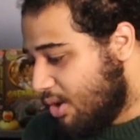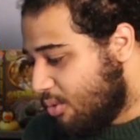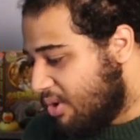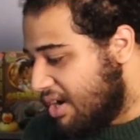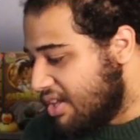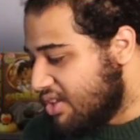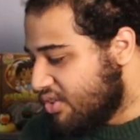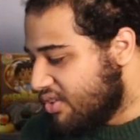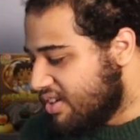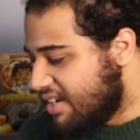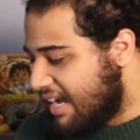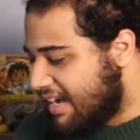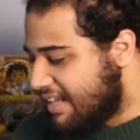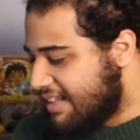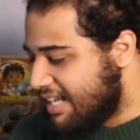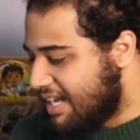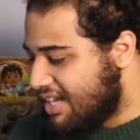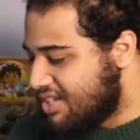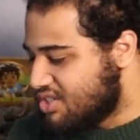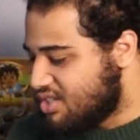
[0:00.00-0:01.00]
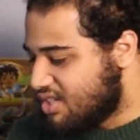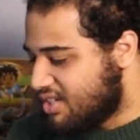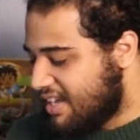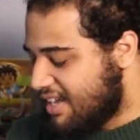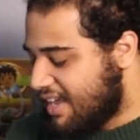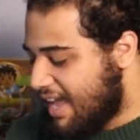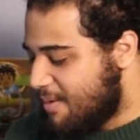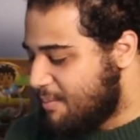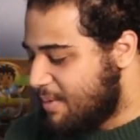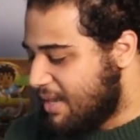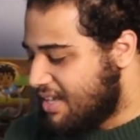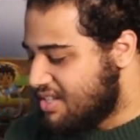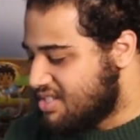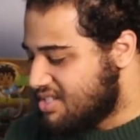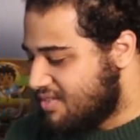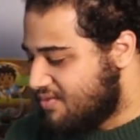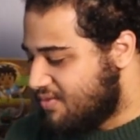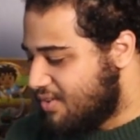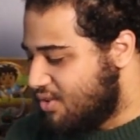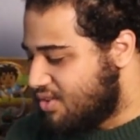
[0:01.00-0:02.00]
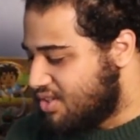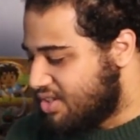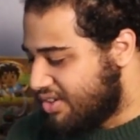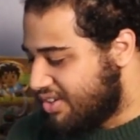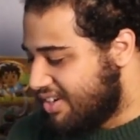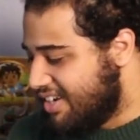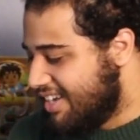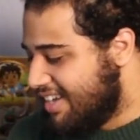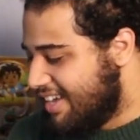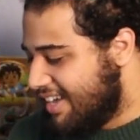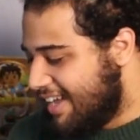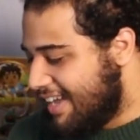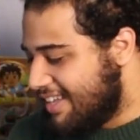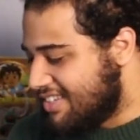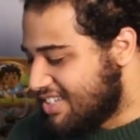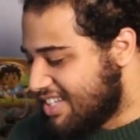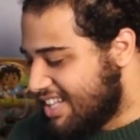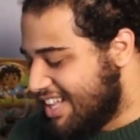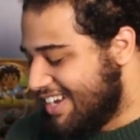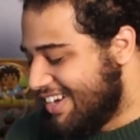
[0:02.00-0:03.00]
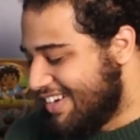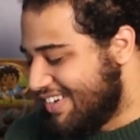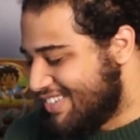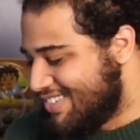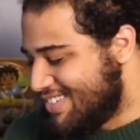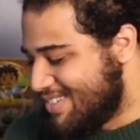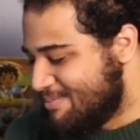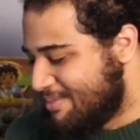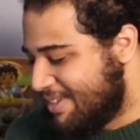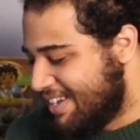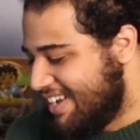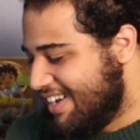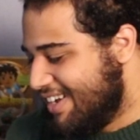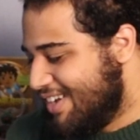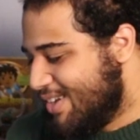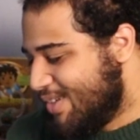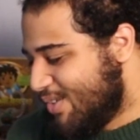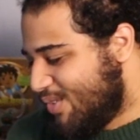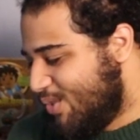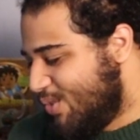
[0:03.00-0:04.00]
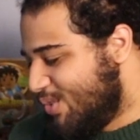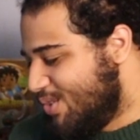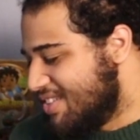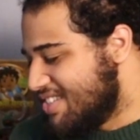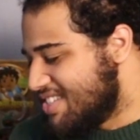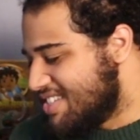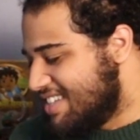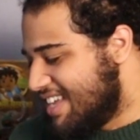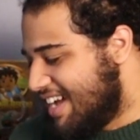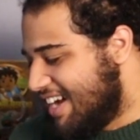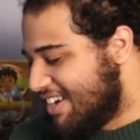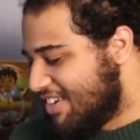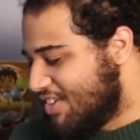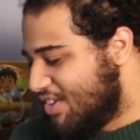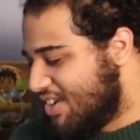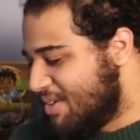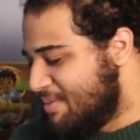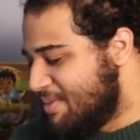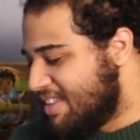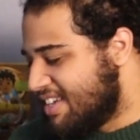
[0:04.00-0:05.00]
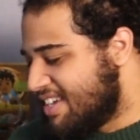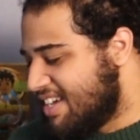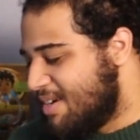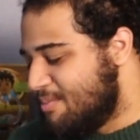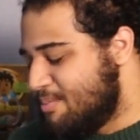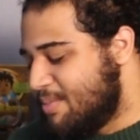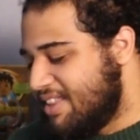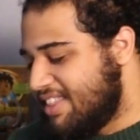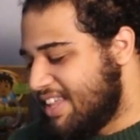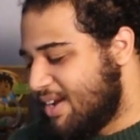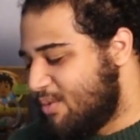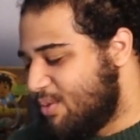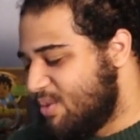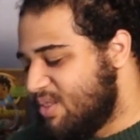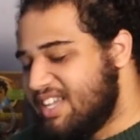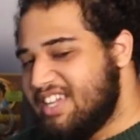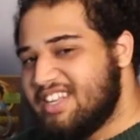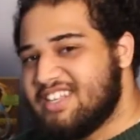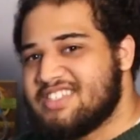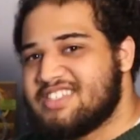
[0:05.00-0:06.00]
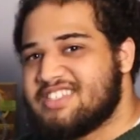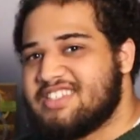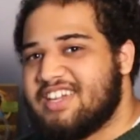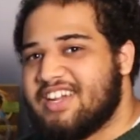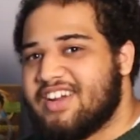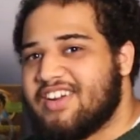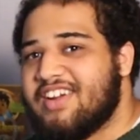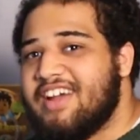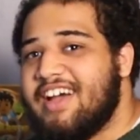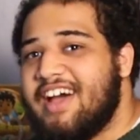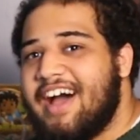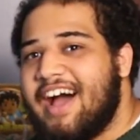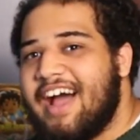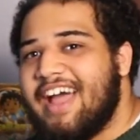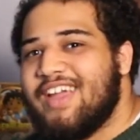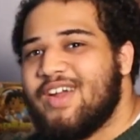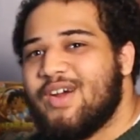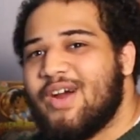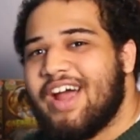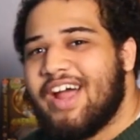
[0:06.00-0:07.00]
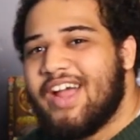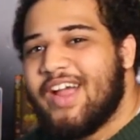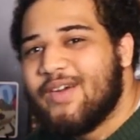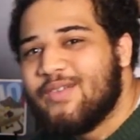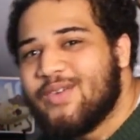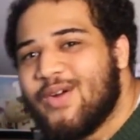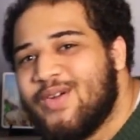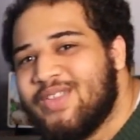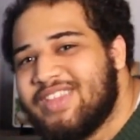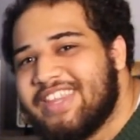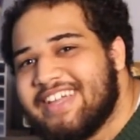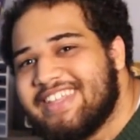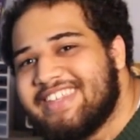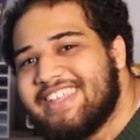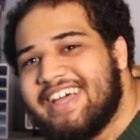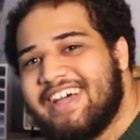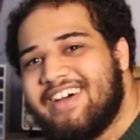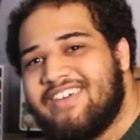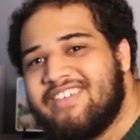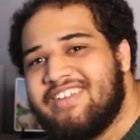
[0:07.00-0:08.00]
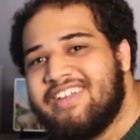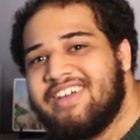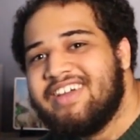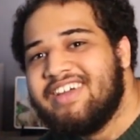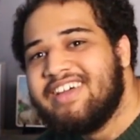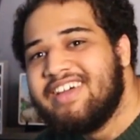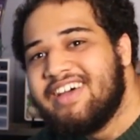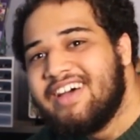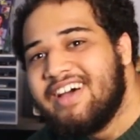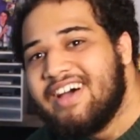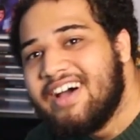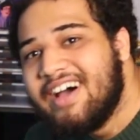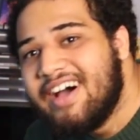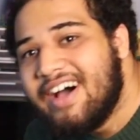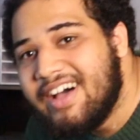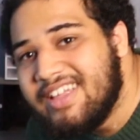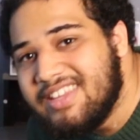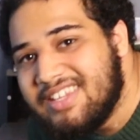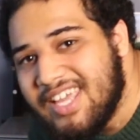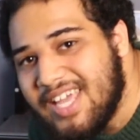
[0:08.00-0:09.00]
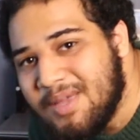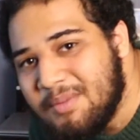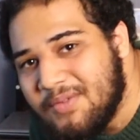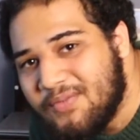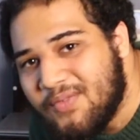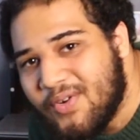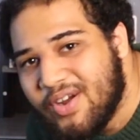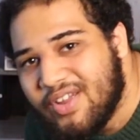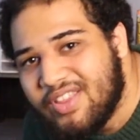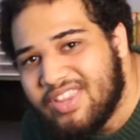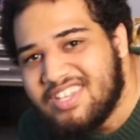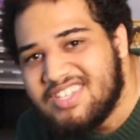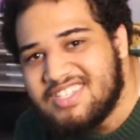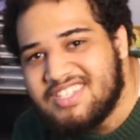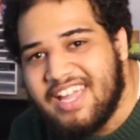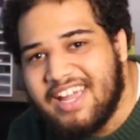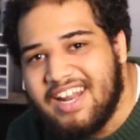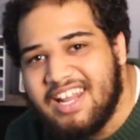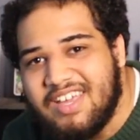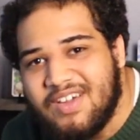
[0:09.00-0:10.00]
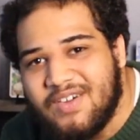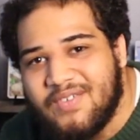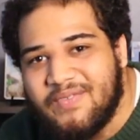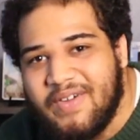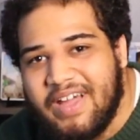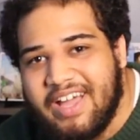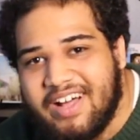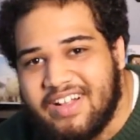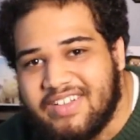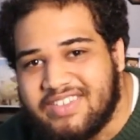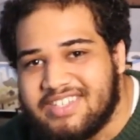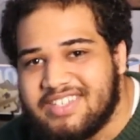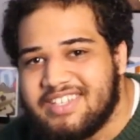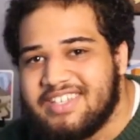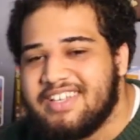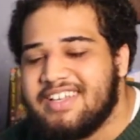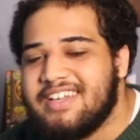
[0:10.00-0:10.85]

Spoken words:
Whether or not cloud gaming is the future, it's clear to me Google is not going to be the company that will lead us there. I wrote that down a day before the Stadia failed.